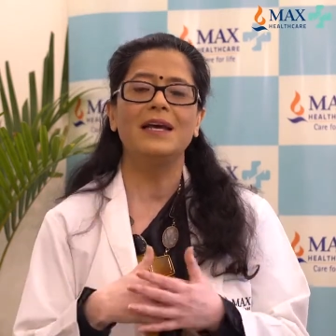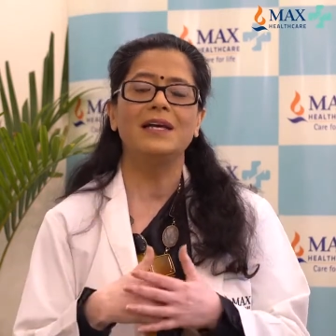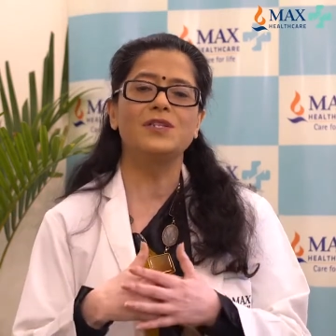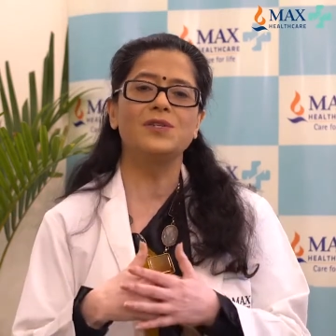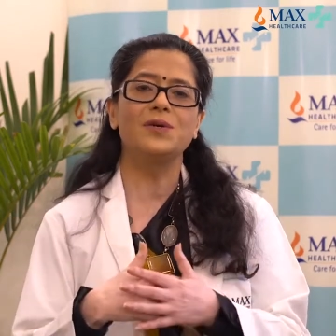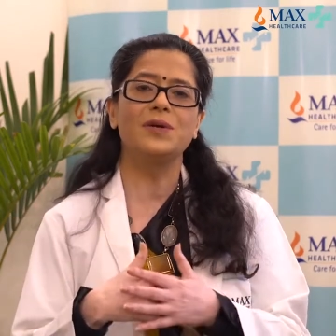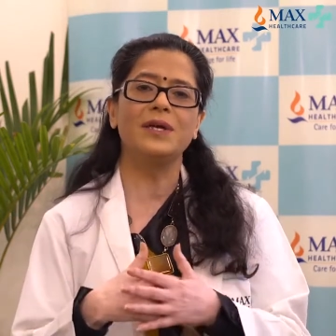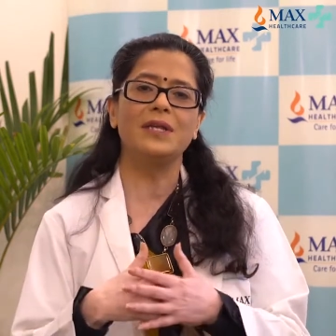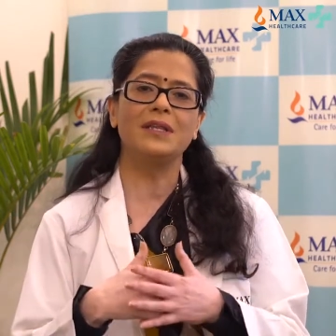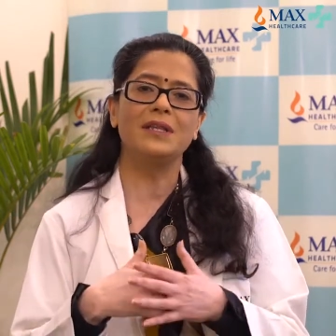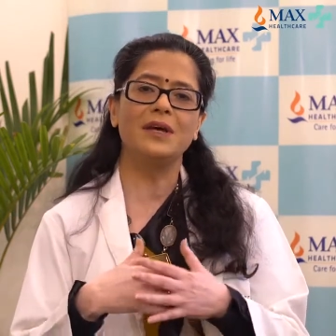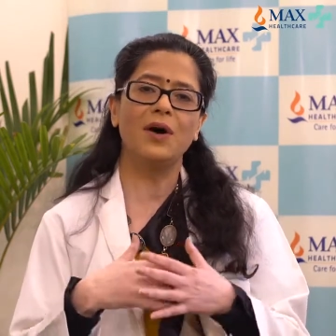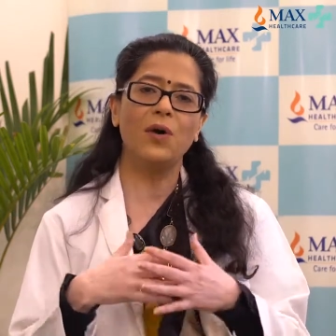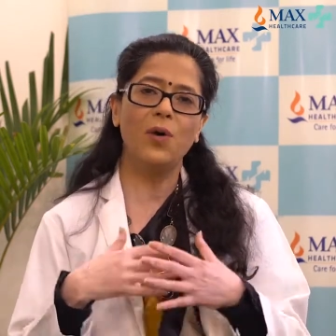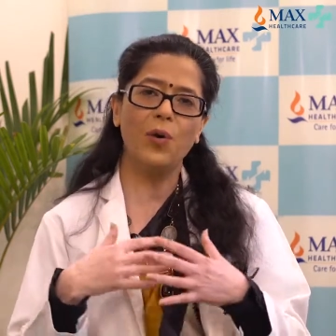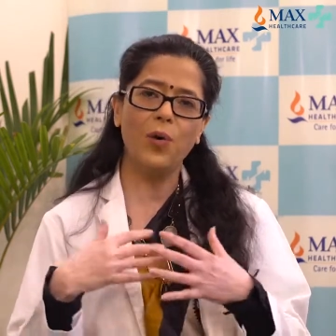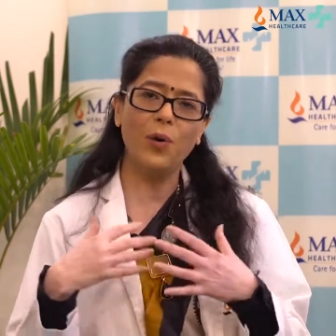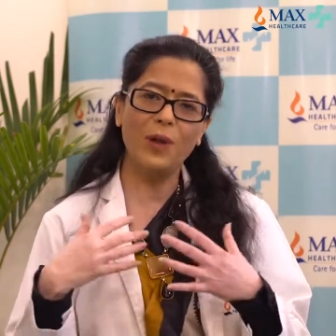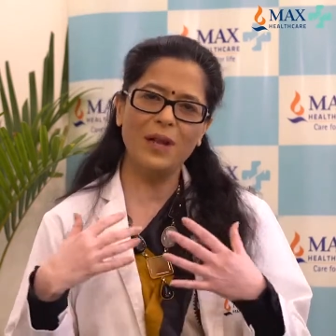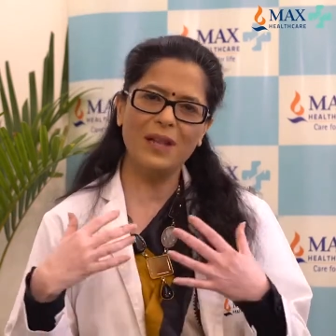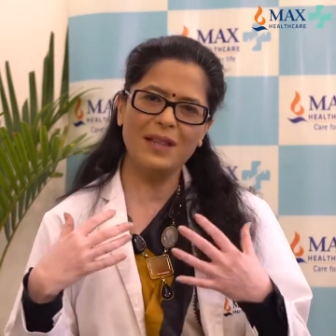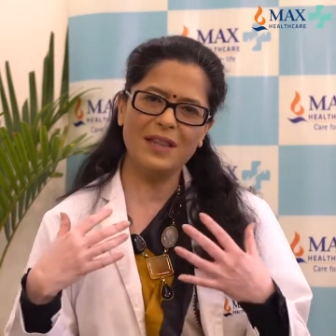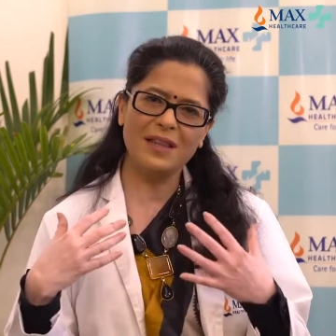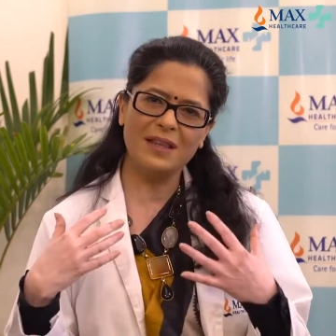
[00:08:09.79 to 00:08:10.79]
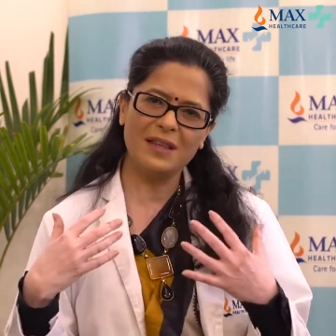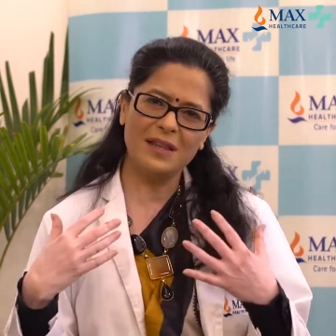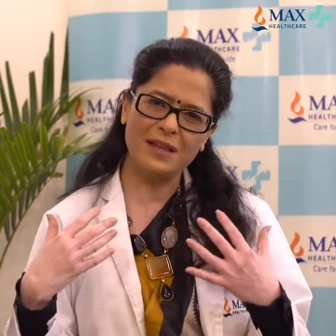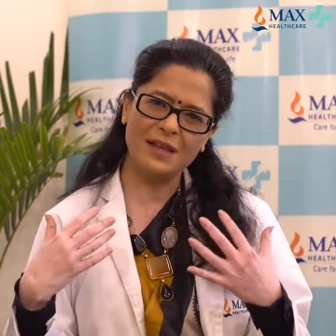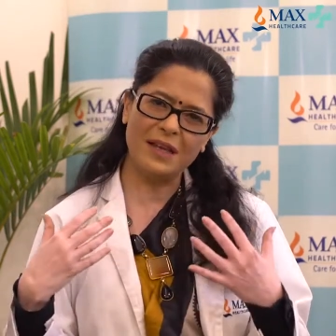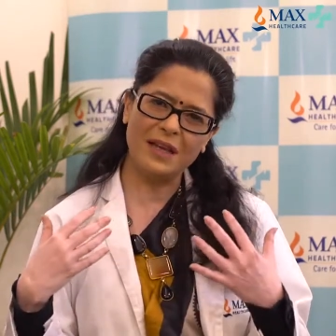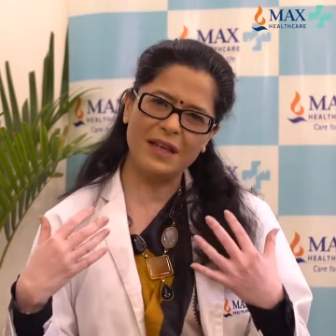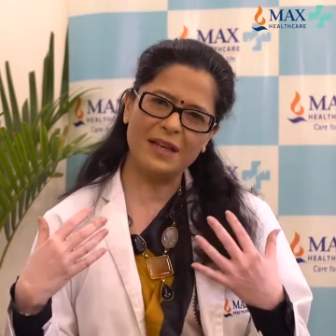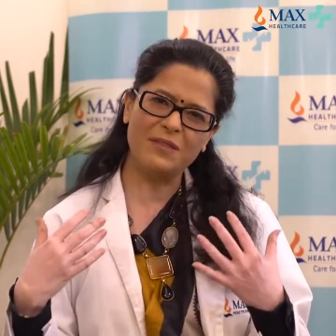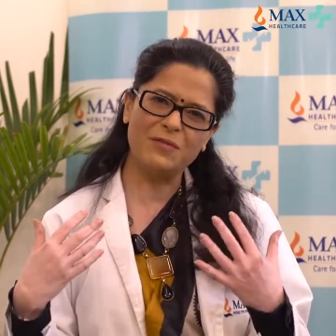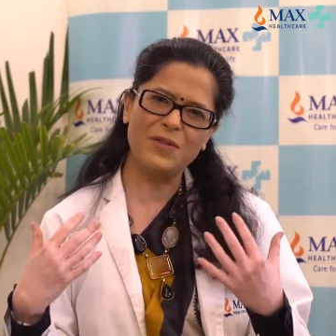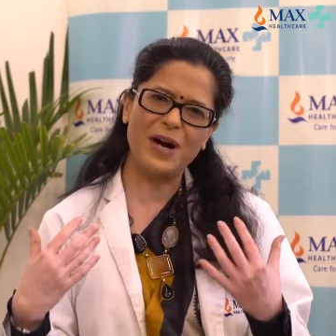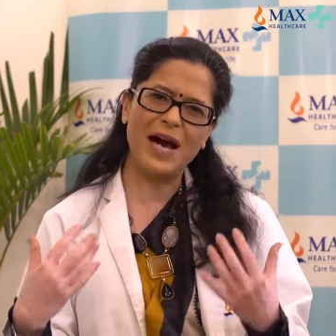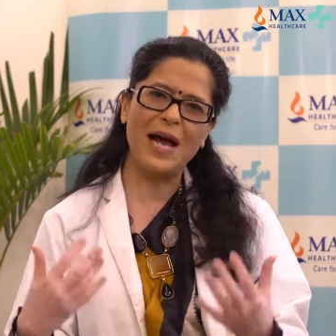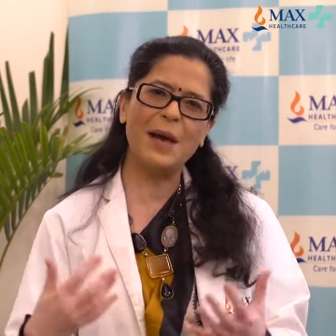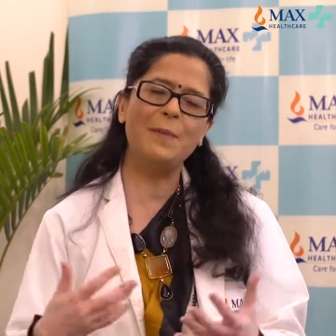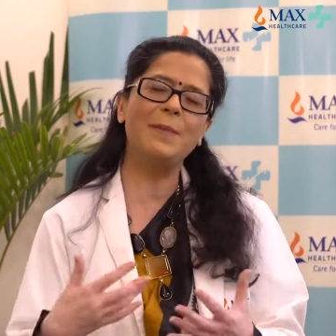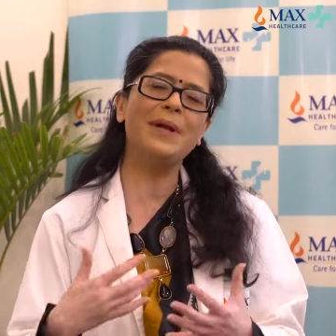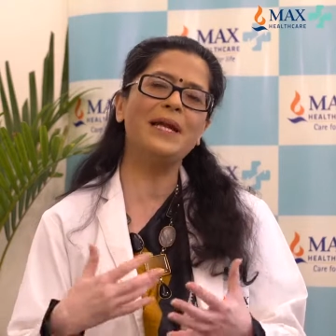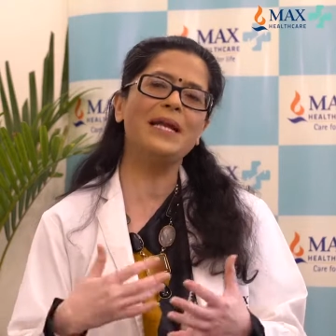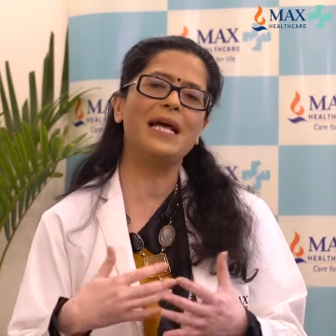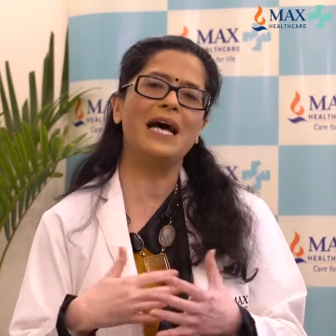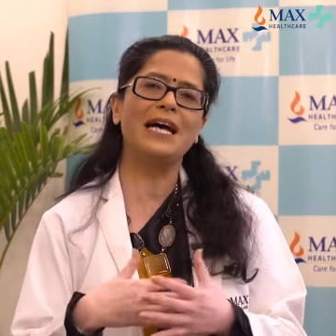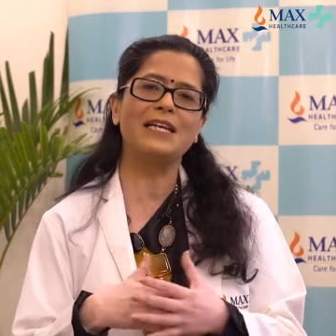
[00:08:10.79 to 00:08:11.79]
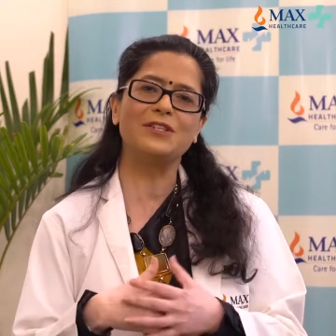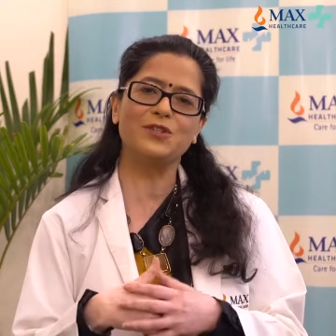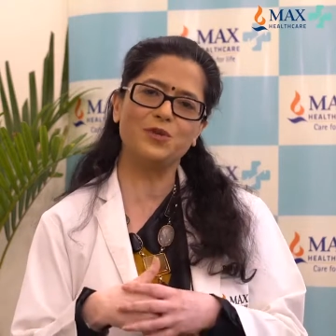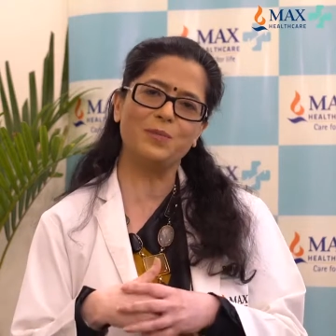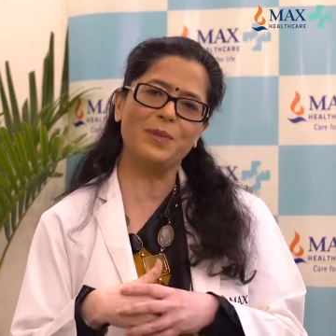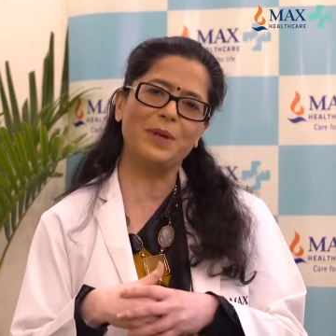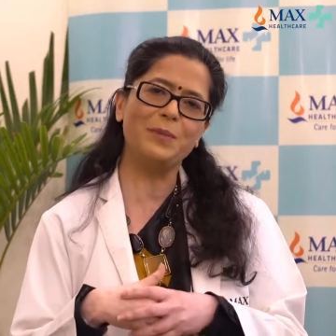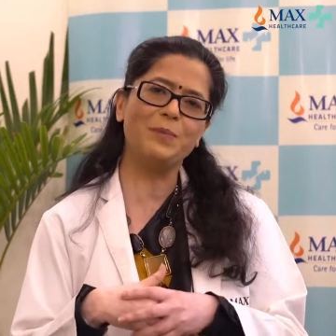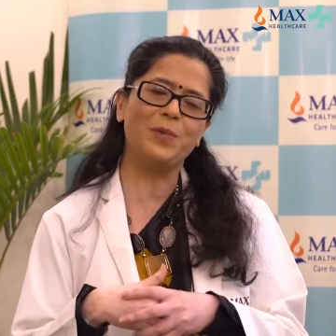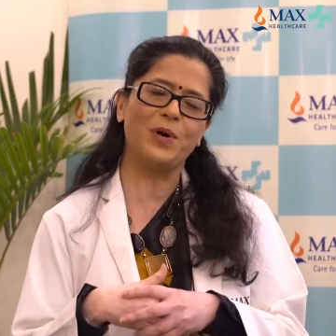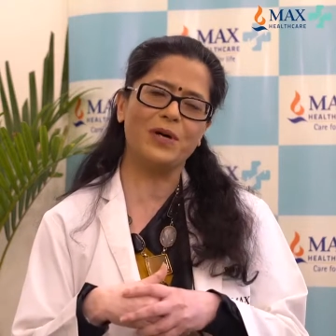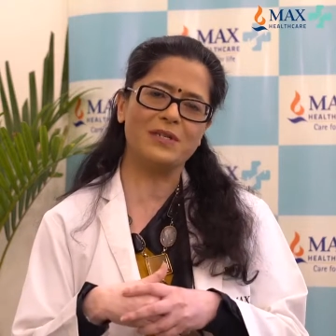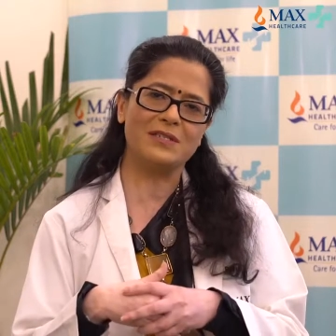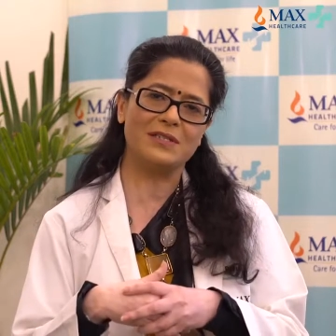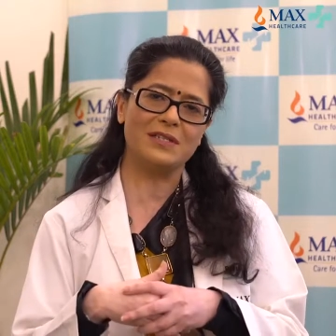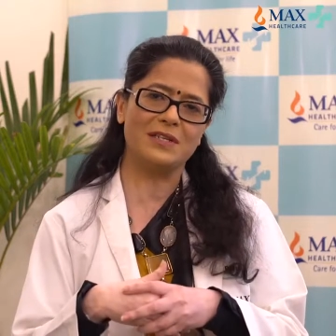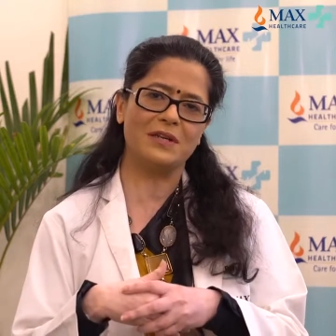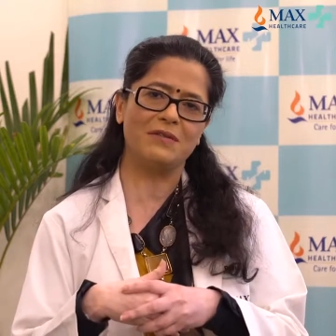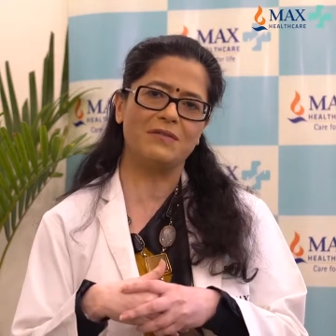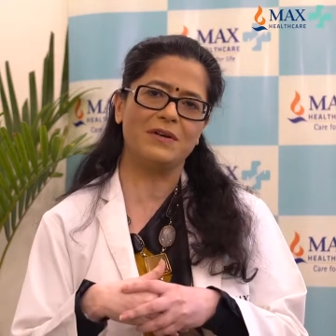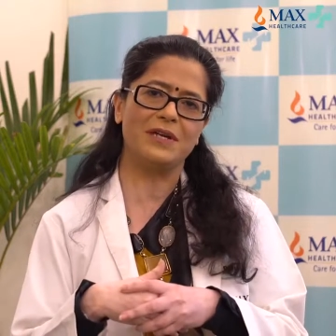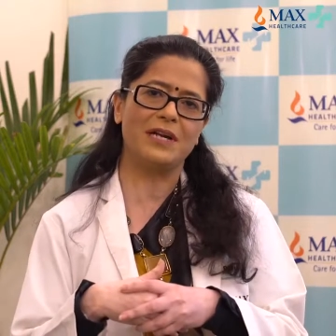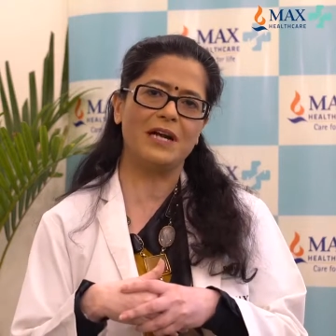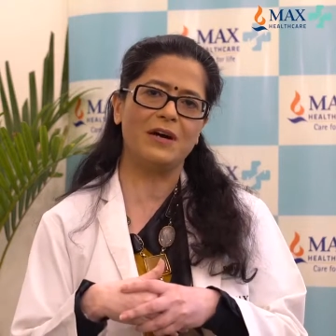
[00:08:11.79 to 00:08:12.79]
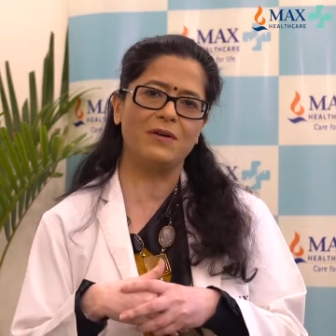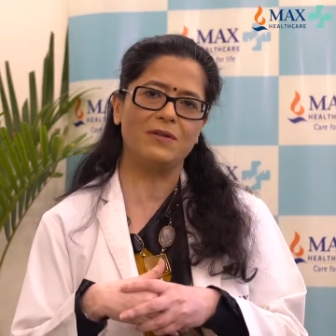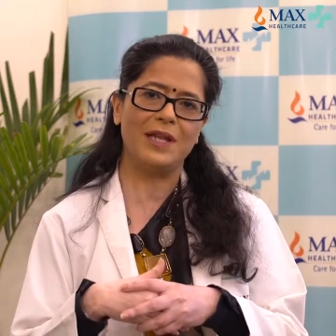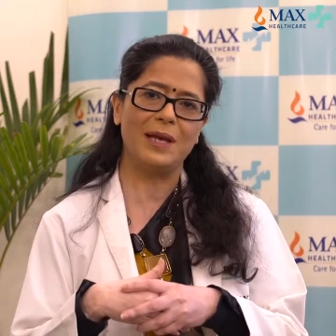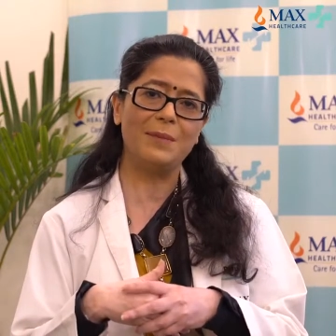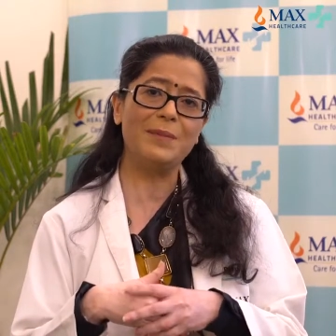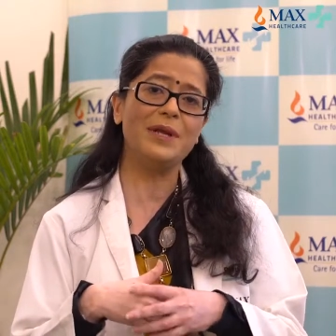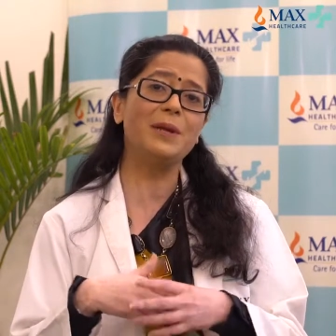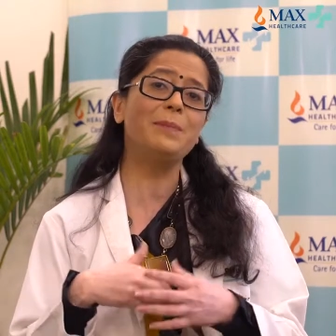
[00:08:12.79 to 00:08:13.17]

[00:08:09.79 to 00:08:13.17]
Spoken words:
So the whole environment has to be positive around them,